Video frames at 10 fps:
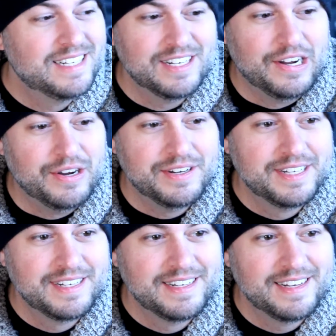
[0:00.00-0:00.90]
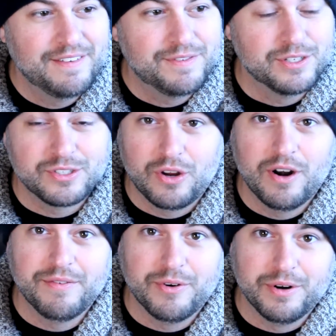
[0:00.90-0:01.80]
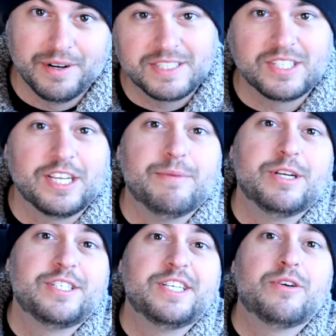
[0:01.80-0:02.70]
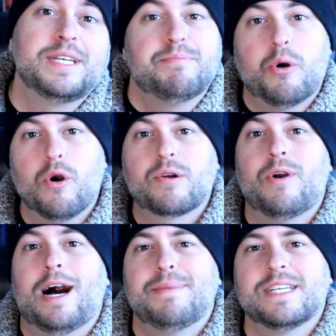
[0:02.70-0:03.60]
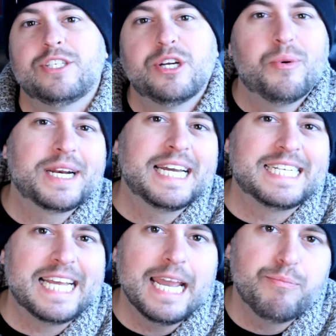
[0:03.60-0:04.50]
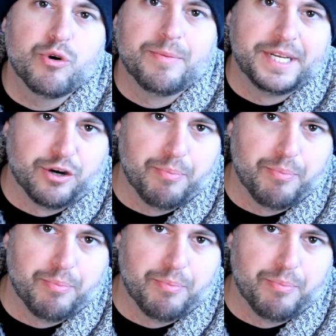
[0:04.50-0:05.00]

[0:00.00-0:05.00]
Oh, I feel sorry for her. It's the same reason you don't eat pork raw, because you don't want to get a tapeworm in your